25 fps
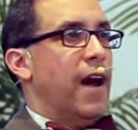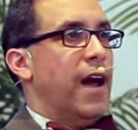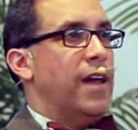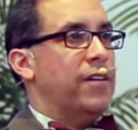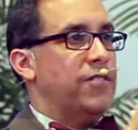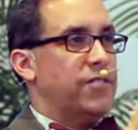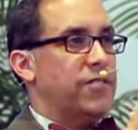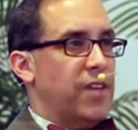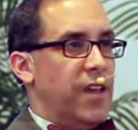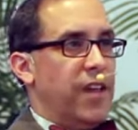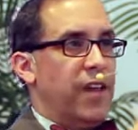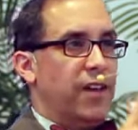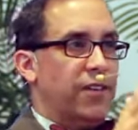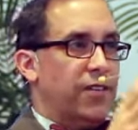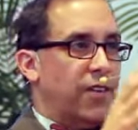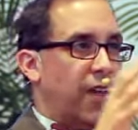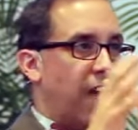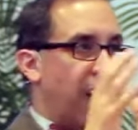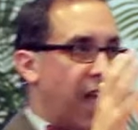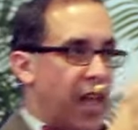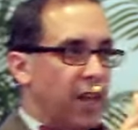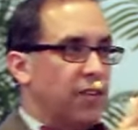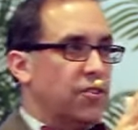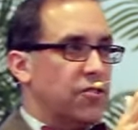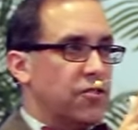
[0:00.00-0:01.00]
Isaiah
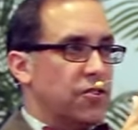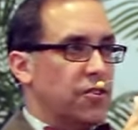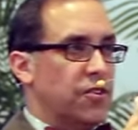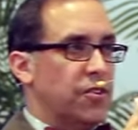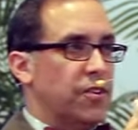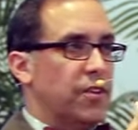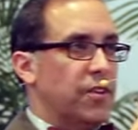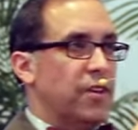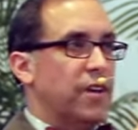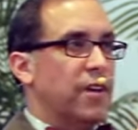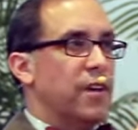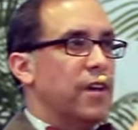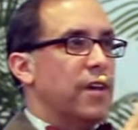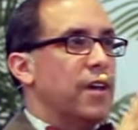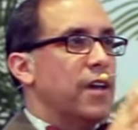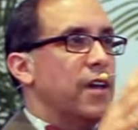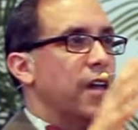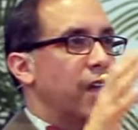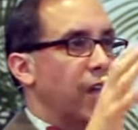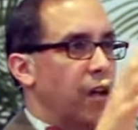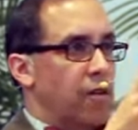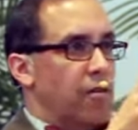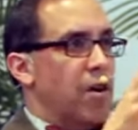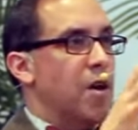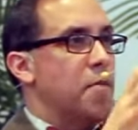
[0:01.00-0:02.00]
answered,
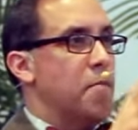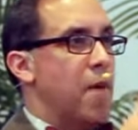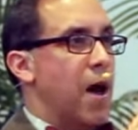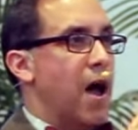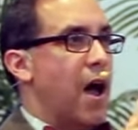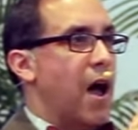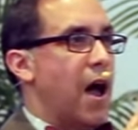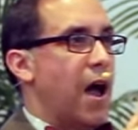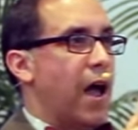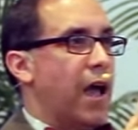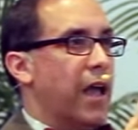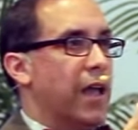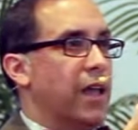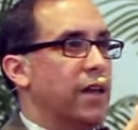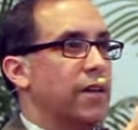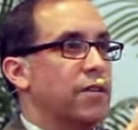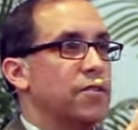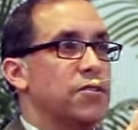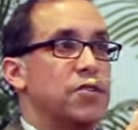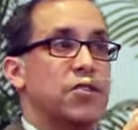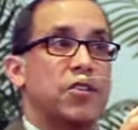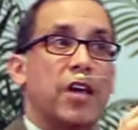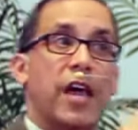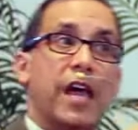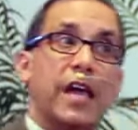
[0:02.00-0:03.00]
Here am I,
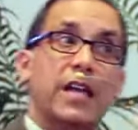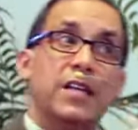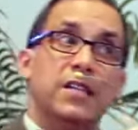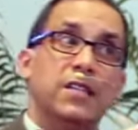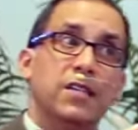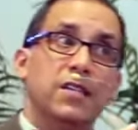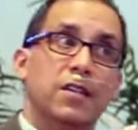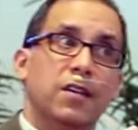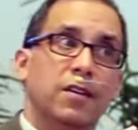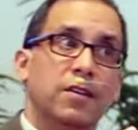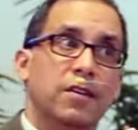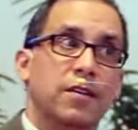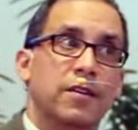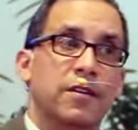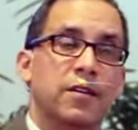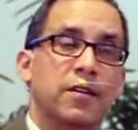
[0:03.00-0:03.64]
send